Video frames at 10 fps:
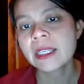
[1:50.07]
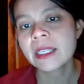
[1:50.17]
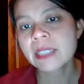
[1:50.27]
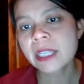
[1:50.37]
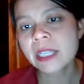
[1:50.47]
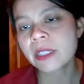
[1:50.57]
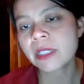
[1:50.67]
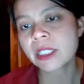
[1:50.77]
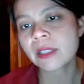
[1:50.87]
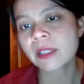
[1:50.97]
state to
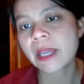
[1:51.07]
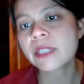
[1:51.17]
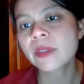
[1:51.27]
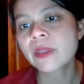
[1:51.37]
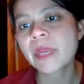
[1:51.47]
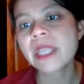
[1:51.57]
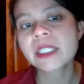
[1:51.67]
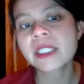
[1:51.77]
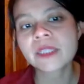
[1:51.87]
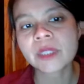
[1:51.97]
initialize, so the page
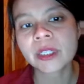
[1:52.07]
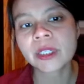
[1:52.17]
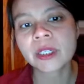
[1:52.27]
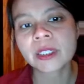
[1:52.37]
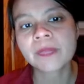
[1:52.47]
is returned.